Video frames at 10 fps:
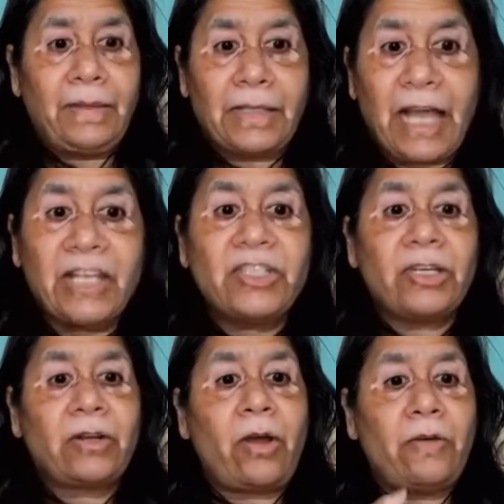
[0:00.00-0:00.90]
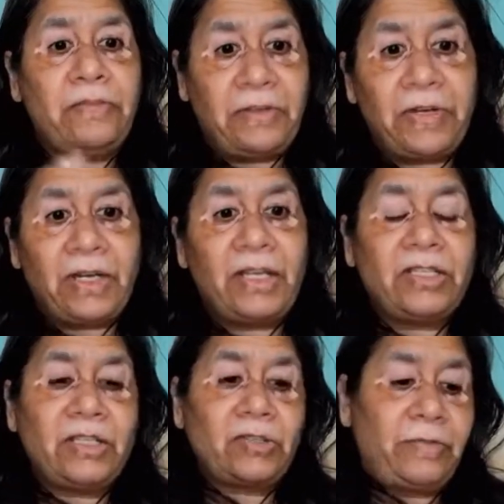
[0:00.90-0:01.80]
culture of different
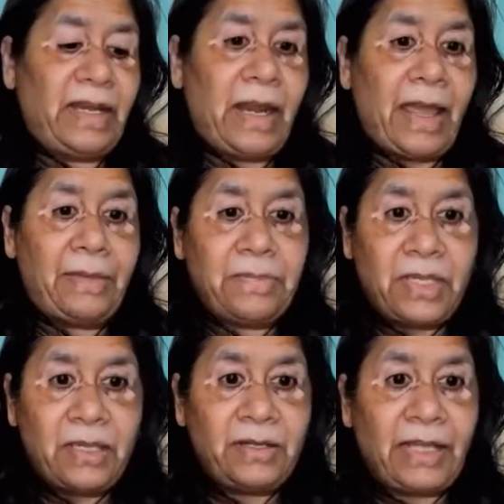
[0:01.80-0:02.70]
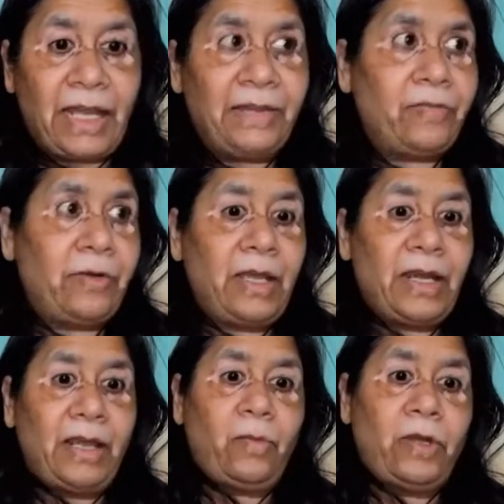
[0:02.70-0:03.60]
regions. So when I'm here in California
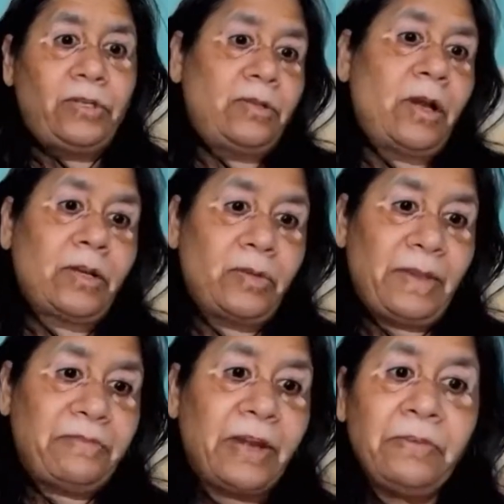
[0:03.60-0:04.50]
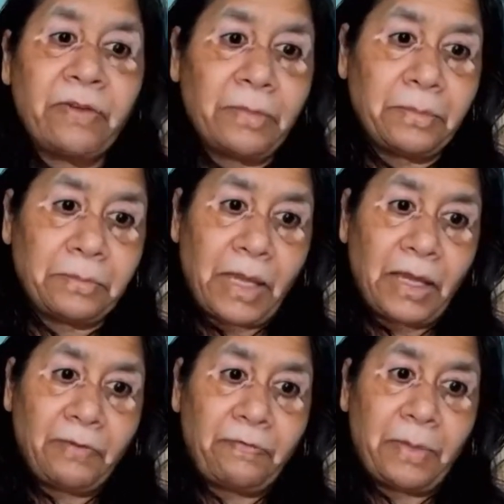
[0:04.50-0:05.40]
and I want to talk to my friend
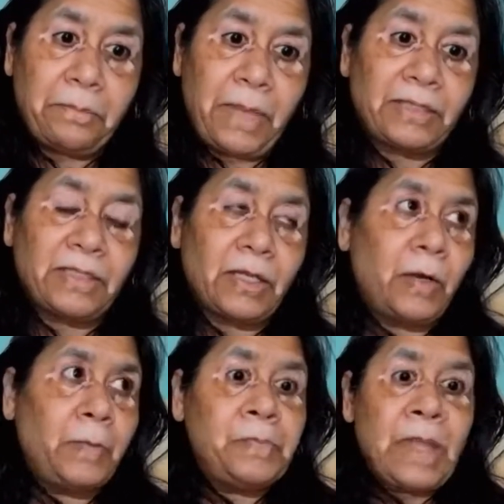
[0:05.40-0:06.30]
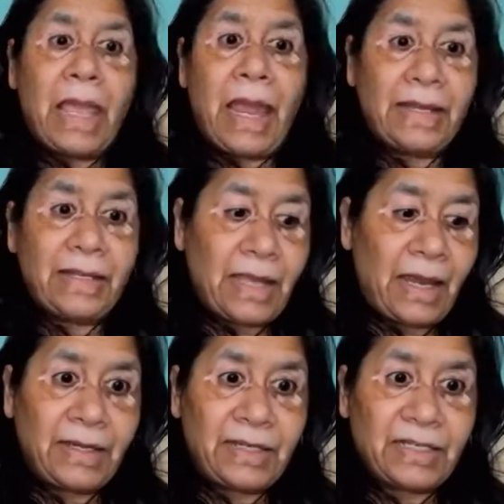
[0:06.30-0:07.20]
from Mexico,
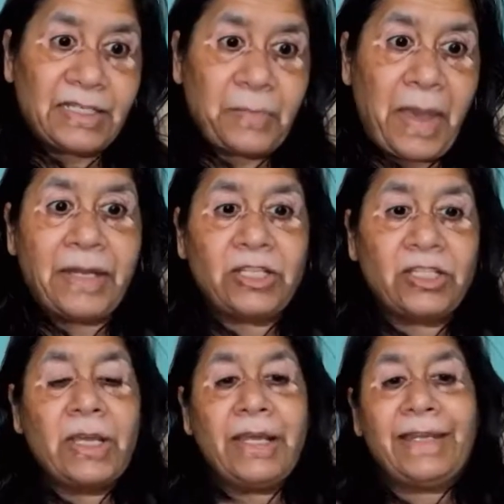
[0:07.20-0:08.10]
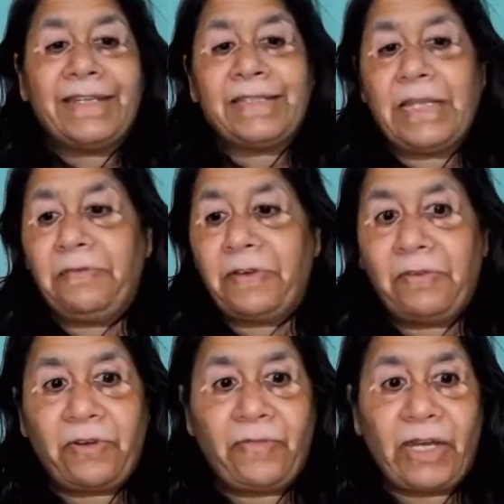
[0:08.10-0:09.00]
and it is Spanish, it is
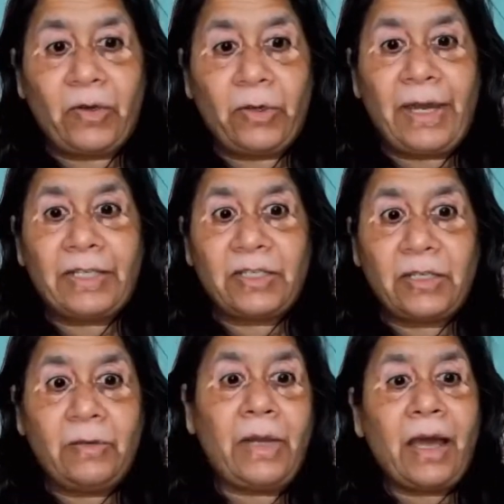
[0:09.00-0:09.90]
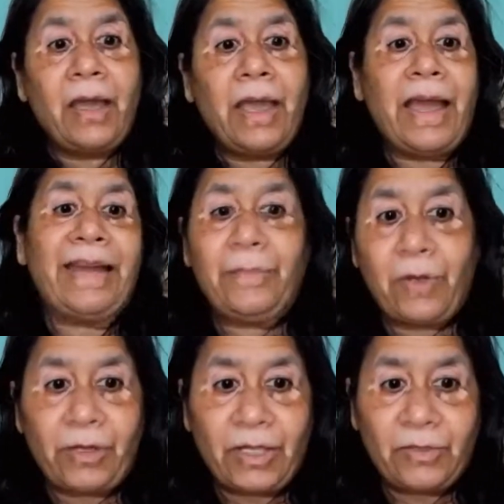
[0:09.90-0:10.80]
different from when I go to Barcelona and I'm
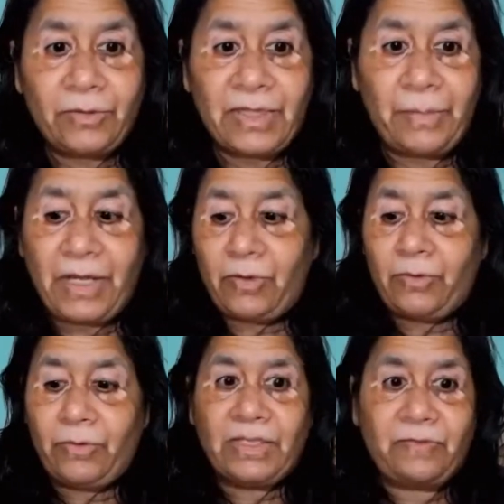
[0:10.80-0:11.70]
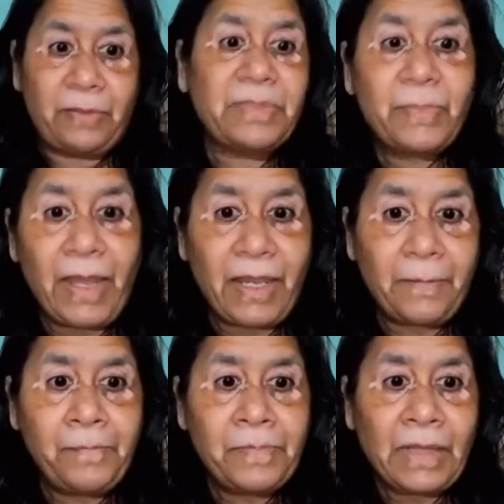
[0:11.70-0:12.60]
talking to somebody who is from Spain.
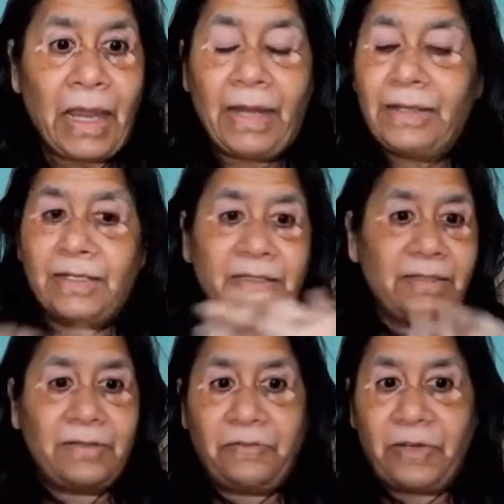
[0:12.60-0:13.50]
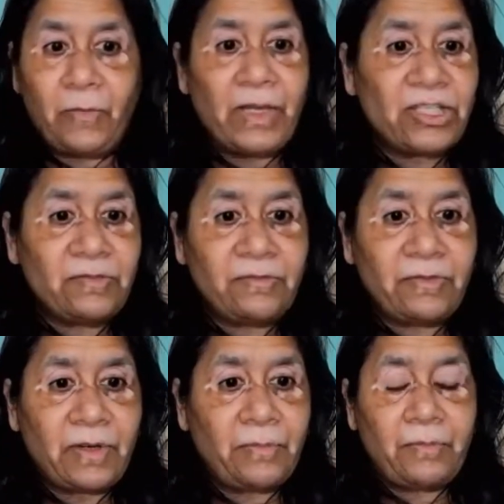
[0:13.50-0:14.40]
And there's a different version
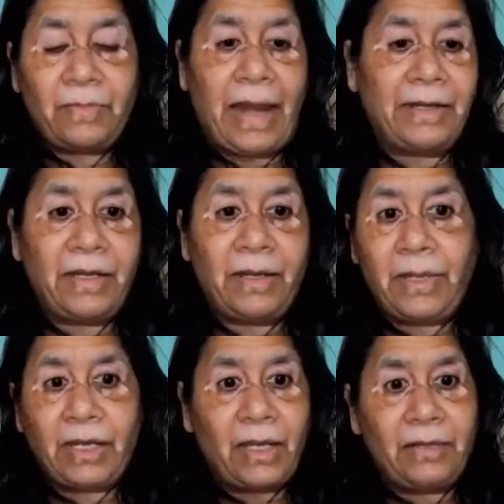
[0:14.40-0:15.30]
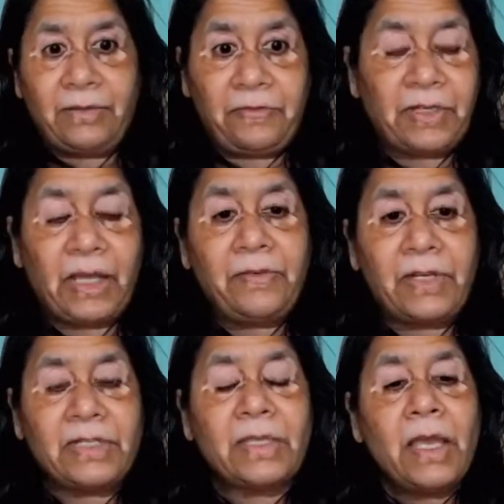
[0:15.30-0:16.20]
from Latin America in different
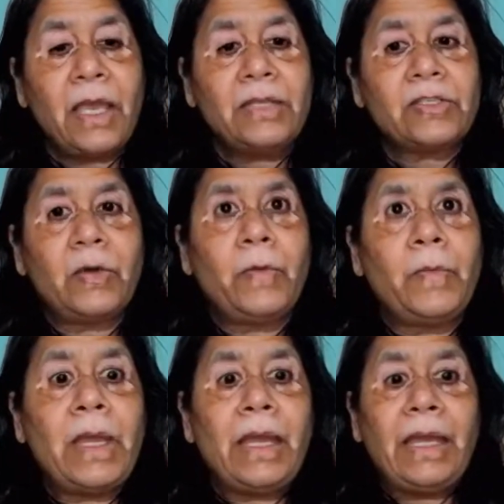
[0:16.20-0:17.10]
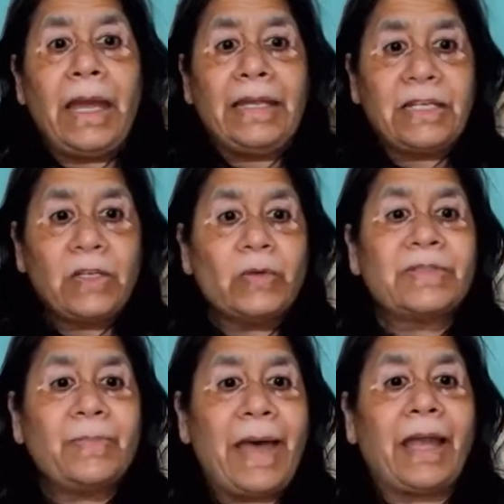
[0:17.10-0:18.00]
countries. And it goes
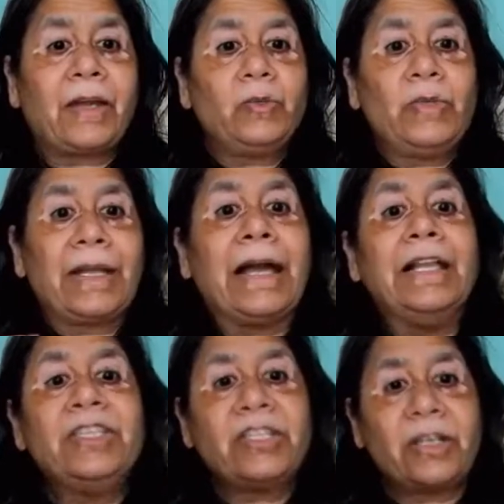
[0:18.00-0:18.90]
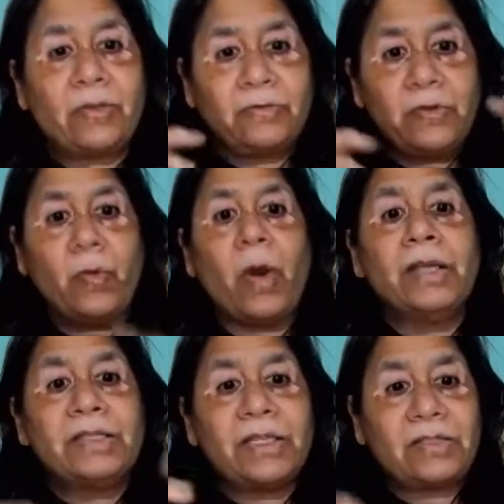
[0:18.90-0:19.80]
back to the culture of
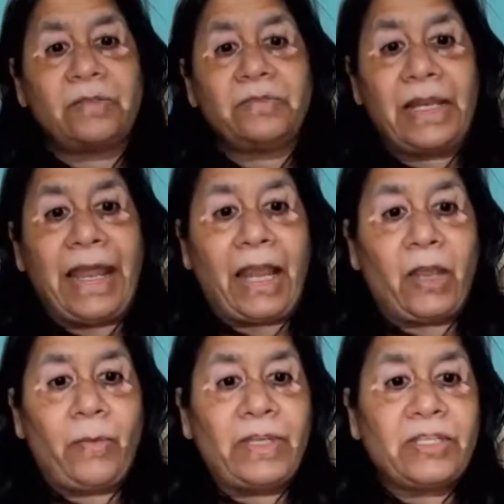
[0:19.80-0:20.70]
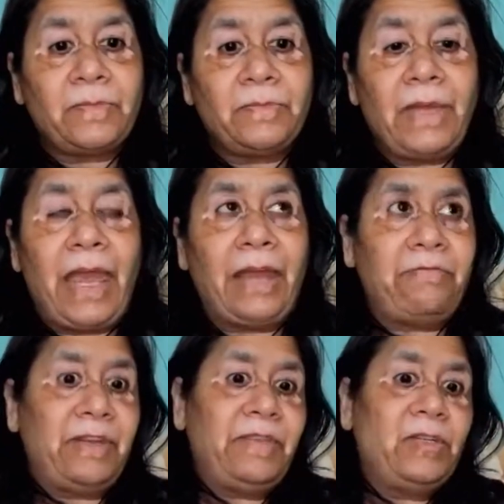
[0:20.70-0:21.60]
nuances of the language. And
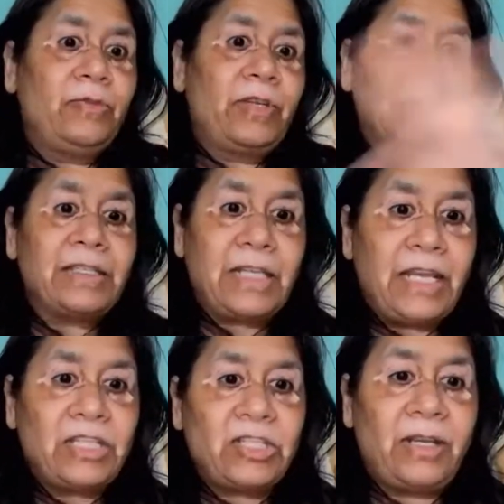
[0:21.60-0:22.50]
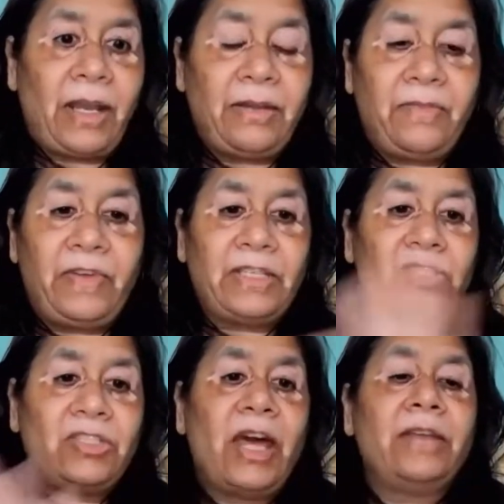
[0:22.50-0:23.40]
when we do translation, and if it is
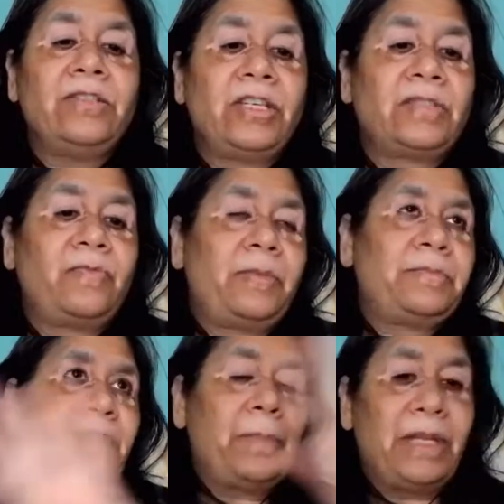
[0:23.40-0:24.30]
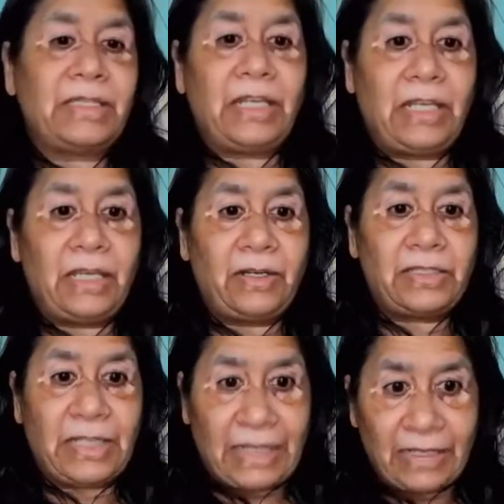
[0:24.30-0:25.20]
done just from somebody sitting here in
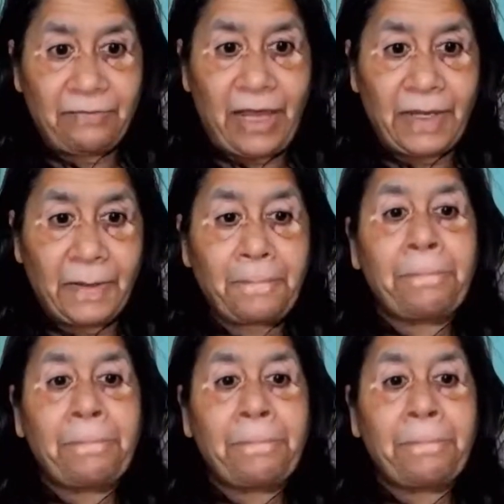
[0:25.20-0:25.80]
Silicon Valley,